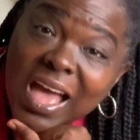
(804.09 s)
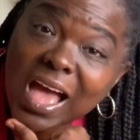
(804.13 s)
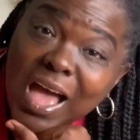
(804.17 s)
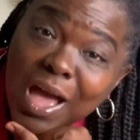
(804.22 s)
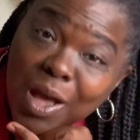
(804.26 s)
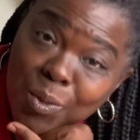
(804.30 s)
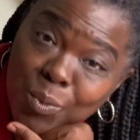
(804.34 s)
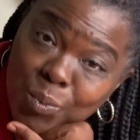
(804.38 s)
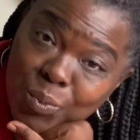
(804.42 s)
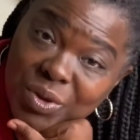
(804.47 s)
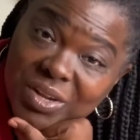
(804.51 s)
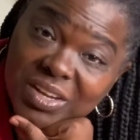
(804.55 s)

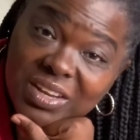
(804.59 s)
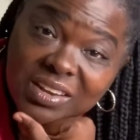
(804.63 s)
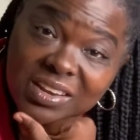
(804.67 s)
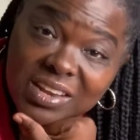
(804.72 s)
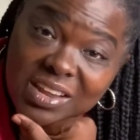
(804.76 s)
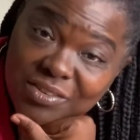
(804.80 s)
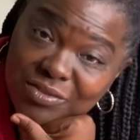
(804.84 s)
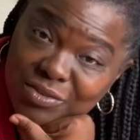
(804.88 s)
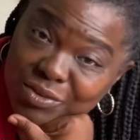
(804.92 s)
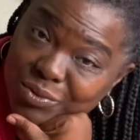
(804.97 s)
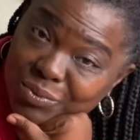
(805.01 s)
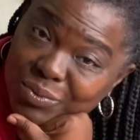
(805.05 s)
I'm winning
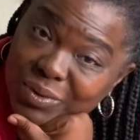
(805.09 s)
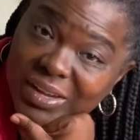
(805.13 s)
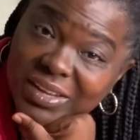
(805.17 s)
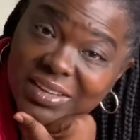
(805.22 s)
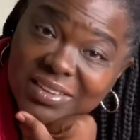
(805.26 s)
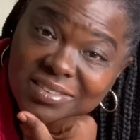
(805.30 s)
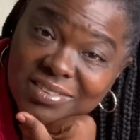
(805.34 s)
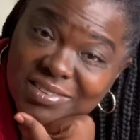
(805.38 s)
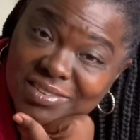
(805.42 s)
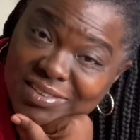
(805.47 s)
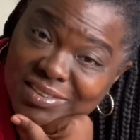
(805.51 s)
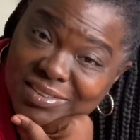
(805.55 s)
every
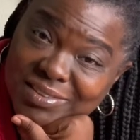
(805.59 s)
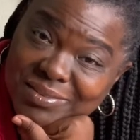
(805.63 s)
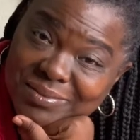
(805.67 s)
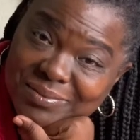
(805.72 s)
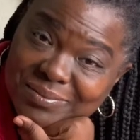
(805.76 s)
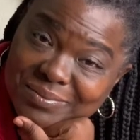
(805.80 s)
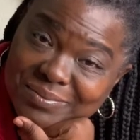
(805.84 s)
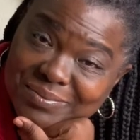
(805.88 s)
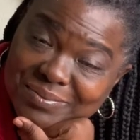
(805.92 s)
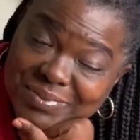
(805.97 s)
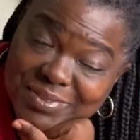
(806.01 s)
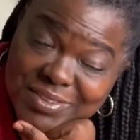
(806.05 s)
race.
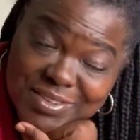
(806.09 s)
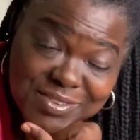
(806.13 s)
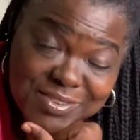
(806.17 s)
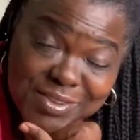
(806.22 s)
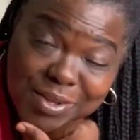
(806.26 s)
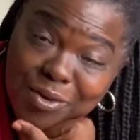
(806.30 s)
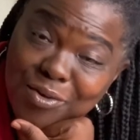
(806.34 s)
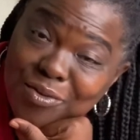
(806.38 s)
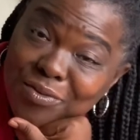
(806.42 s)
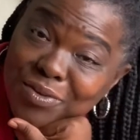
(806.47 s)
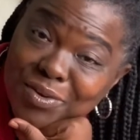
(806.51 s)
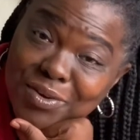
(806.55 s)

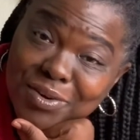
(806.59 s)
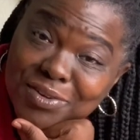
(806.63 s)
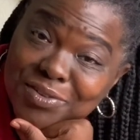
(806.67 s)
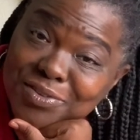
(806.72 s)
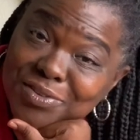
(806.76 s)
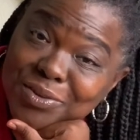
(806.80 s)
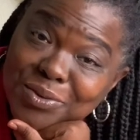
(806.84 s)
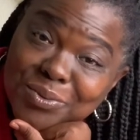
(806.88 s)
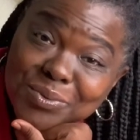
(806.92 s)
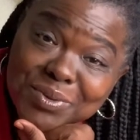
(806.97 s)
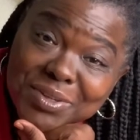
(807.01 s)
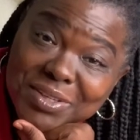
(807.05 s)
So far,
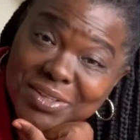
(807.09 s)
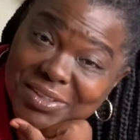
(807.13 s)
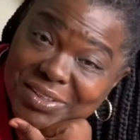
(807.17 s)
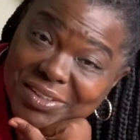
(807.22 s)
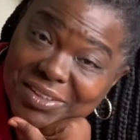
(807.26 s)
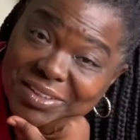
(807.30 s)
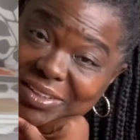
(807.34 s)
so good.